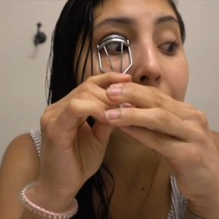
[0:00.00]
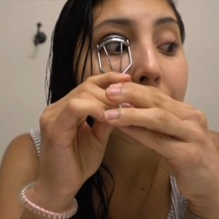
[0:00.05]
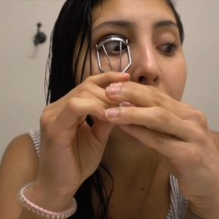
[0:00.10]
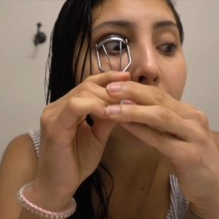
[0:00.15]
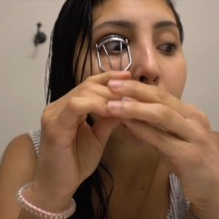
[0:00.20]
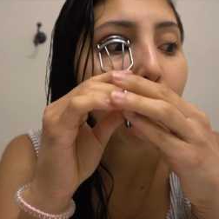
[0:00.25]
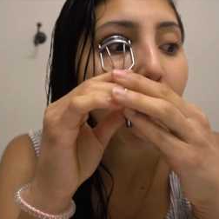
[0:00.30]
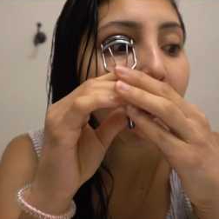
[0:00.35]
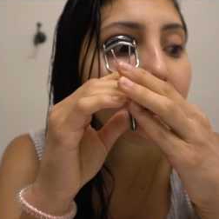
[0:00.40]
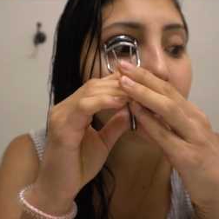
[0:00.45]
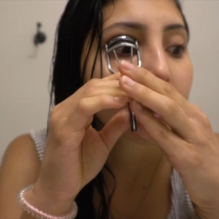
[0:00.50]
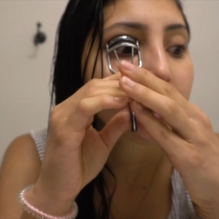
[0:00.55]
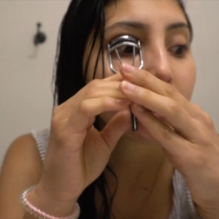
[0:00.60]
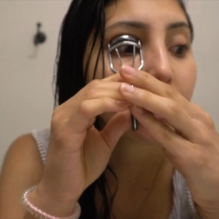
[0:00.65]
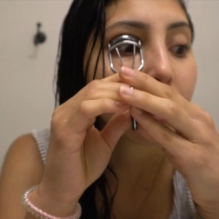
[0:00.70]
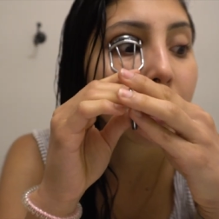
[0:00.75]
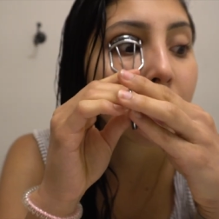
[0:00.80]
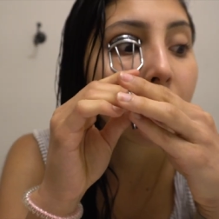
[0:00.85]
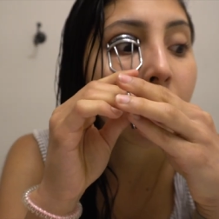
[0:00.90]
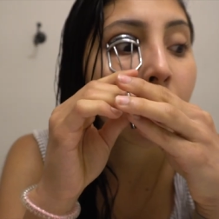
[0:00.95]
I'm
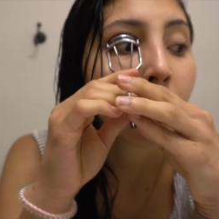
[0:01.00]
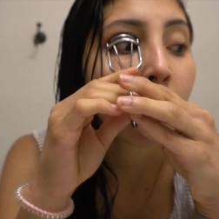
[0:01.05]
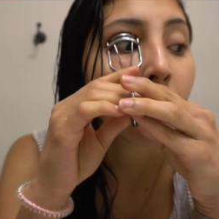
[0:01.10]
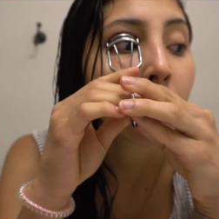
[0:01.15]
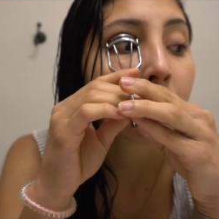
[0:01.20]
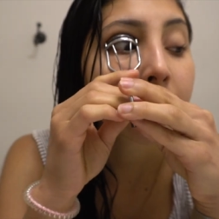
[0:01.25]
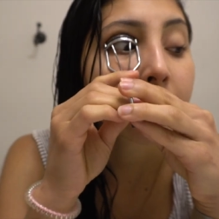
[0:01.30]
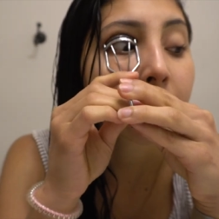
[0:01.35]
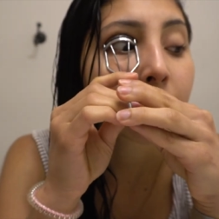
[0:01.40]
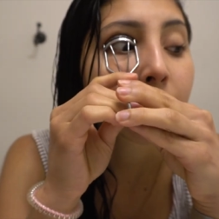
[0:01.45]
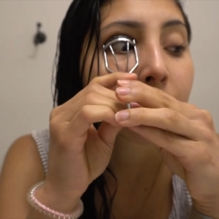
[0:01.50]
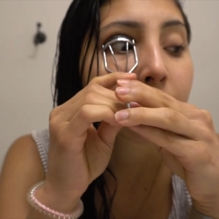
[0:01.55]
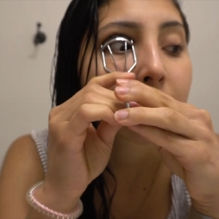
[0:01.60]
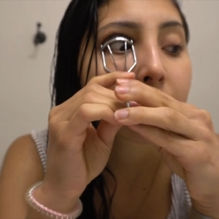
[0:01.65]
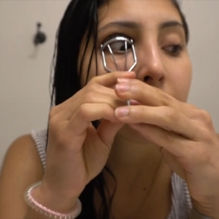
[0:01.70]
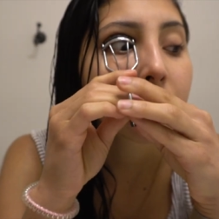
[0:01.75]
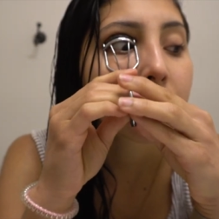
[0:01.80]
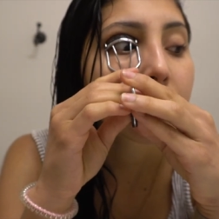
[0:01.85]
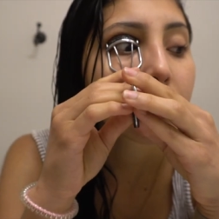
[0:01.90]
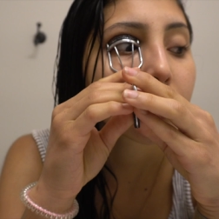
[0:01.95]
actually not going
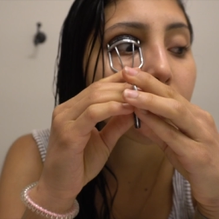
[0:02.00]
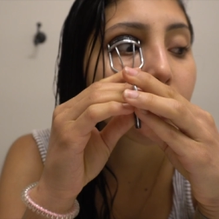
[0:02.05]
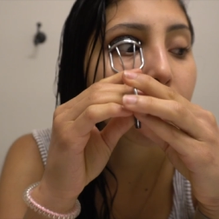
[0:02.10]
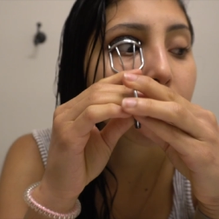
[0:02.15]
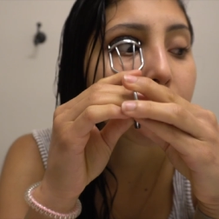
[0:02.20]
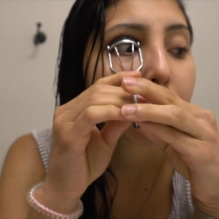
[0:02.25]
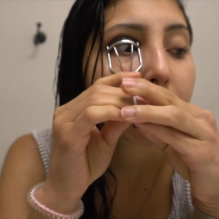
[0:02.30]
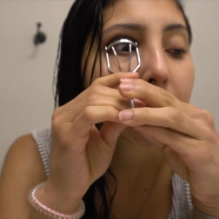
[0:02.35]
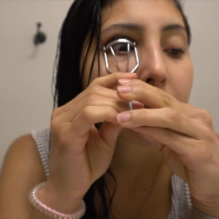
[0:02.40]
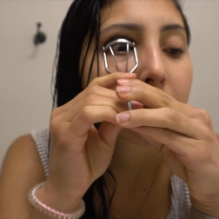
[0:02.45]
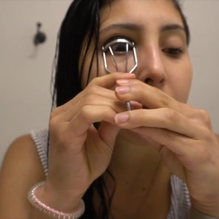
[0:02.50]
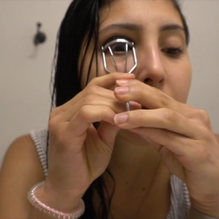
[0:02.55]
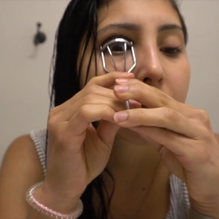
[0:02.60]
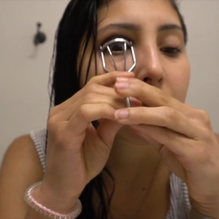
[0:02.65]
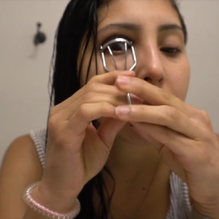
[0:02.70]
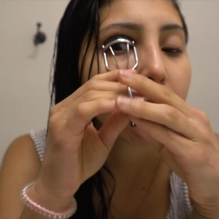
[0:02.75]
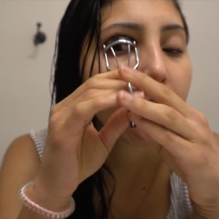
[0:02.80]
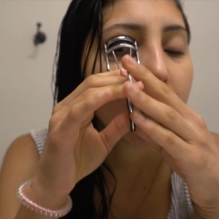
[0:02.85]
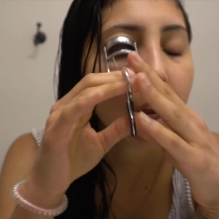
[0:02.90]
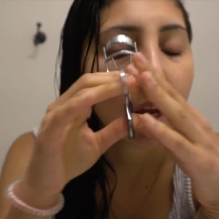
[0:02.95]
to Starbucks
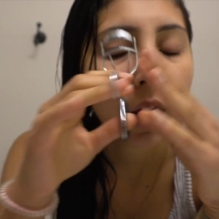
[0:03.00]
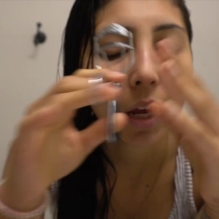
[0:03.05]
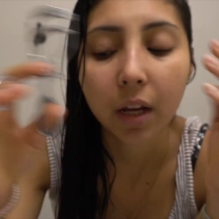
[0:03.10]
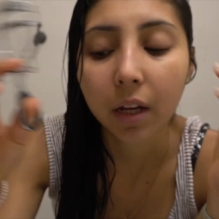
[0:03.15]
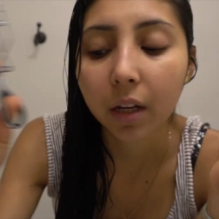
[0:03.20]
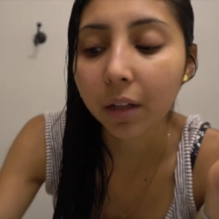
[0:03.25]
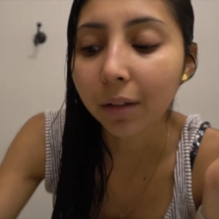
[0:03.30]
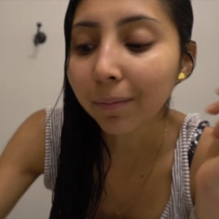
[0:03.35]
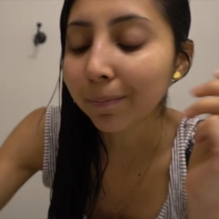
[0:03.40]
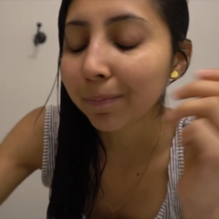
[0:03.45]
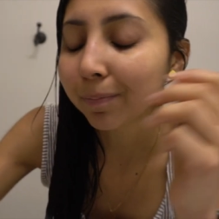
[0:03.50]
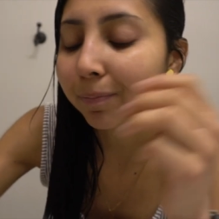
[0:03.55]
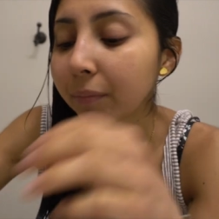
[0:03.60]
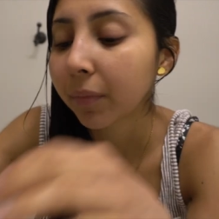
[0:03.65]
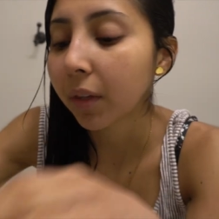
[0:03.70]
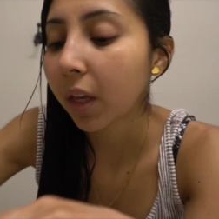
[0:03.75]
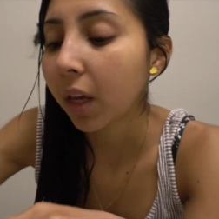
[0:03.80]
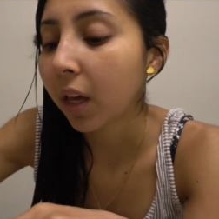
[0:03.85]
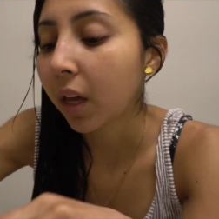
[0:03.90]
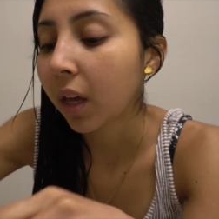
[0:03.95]
today
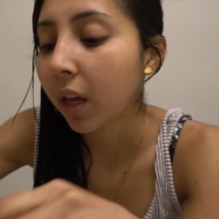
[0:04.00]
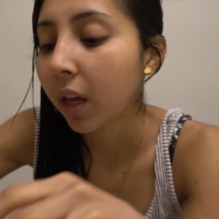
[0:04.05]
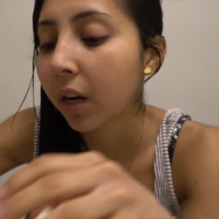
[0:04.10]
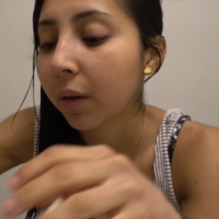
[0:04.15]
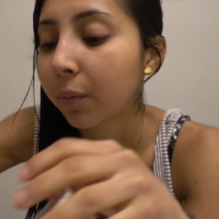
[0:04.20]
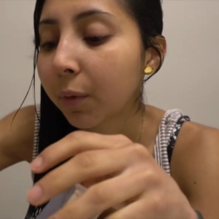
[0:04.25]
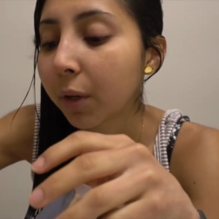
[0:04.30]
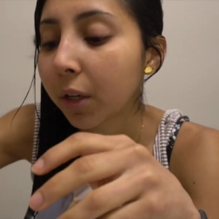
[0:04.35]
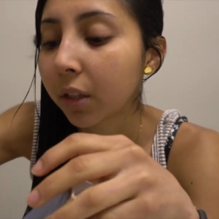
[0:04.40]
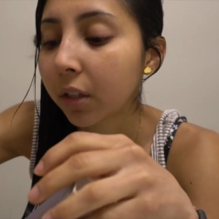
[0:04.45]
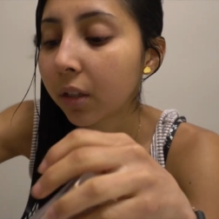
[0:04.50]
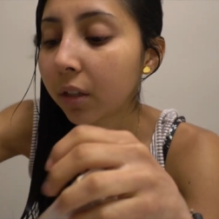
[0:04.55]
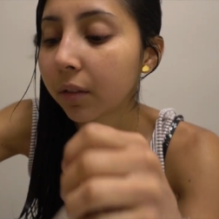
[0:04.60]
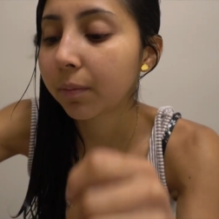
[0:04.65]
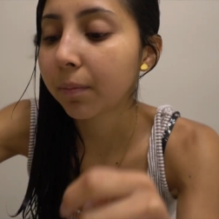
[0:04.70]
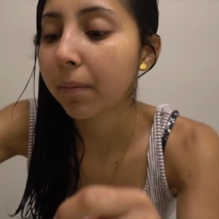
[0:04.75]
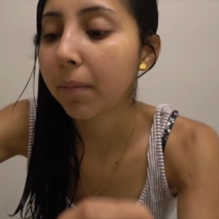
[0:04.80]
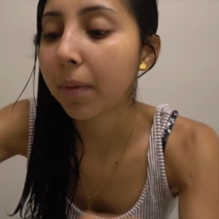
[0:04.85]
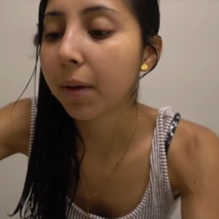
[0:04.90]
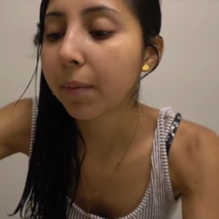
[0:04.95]
and I'm gonna
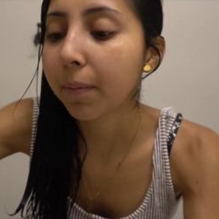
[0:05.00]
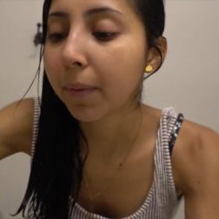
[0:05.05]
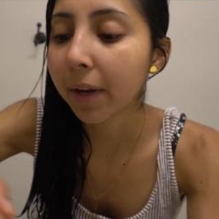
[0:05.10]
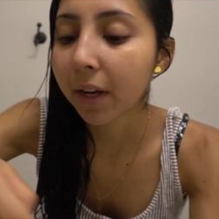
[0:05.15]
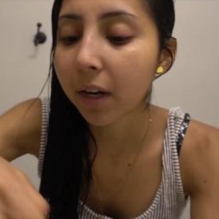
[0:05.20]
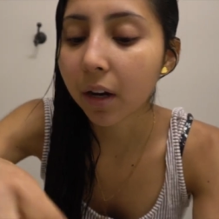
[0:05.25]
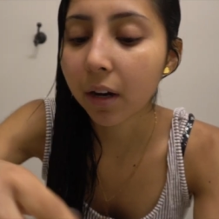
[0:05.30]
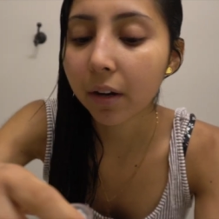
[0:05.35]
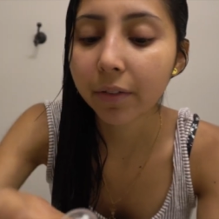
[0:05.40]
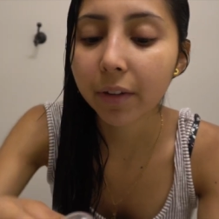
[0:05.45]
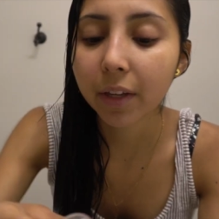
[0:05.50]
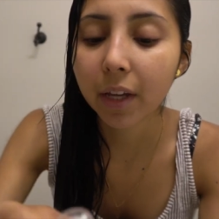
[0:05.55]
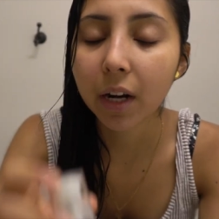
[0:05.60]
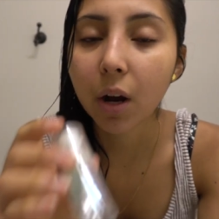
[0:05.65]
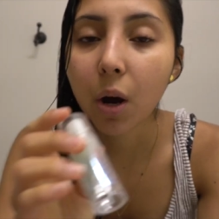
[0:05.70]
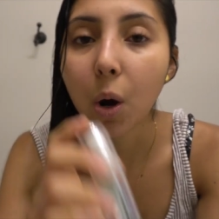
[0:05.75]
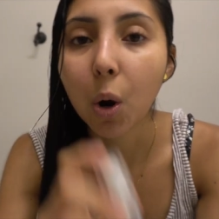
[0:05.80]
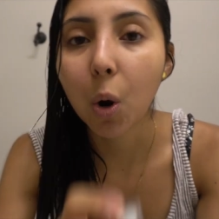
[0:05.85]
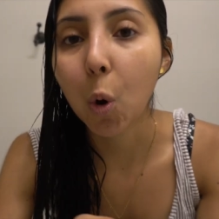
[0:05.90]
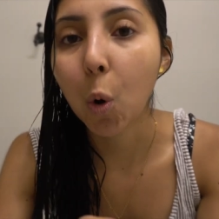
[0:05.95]
make my coffee at
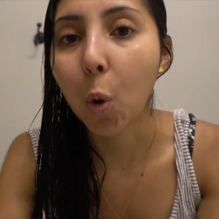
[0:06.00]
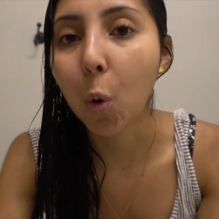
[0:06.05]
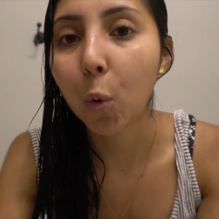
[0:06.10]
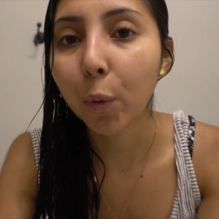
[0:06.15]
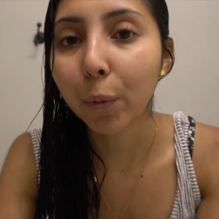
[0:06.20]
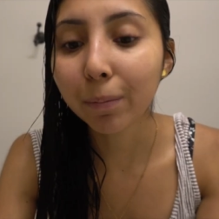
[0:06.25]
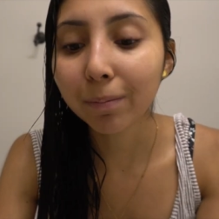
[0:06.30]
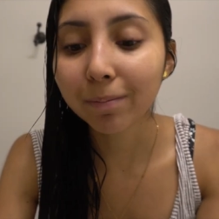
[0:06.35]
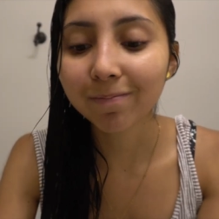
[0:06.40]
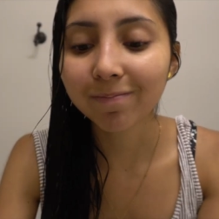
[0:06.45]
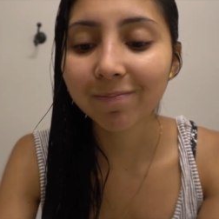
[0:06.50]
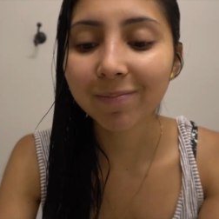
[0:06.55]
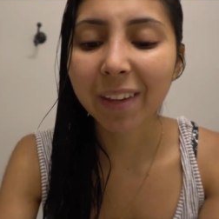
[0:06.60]
home